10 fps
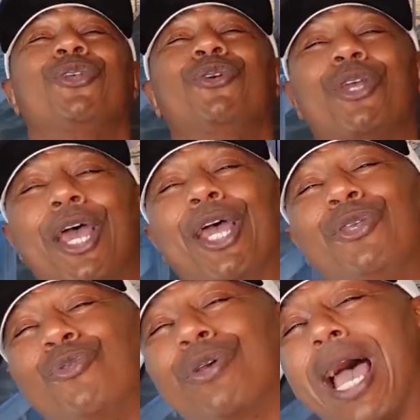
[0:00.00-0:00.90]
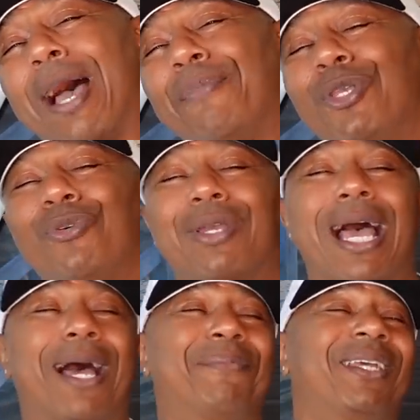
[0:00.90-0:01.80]
You, yeah, you got me, you
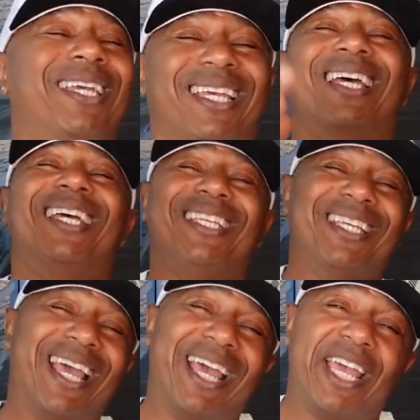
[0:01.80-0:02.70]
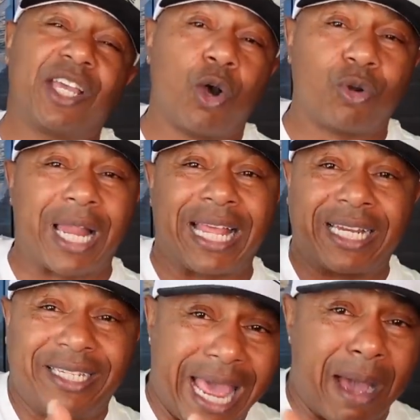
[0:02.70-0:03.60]
got me, yeah, and go like
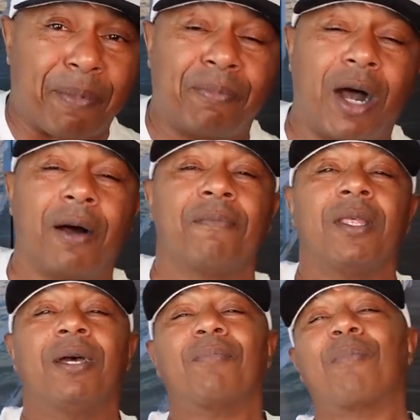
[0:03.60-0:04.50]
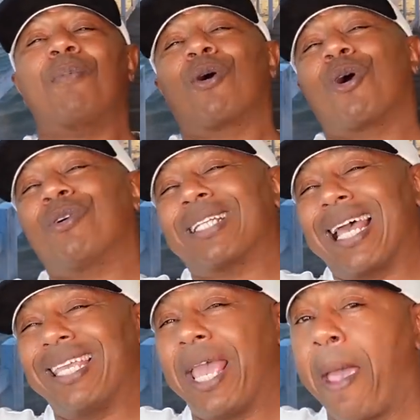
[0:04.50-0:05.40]
to dap him up, but Bolo was
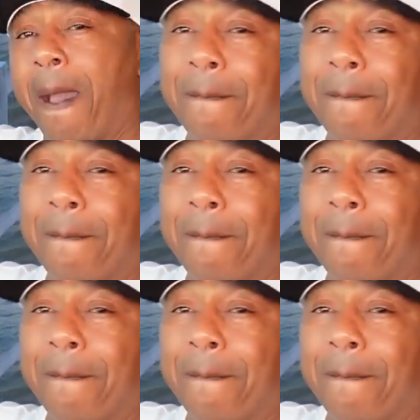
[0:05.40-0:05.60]
like, yeah,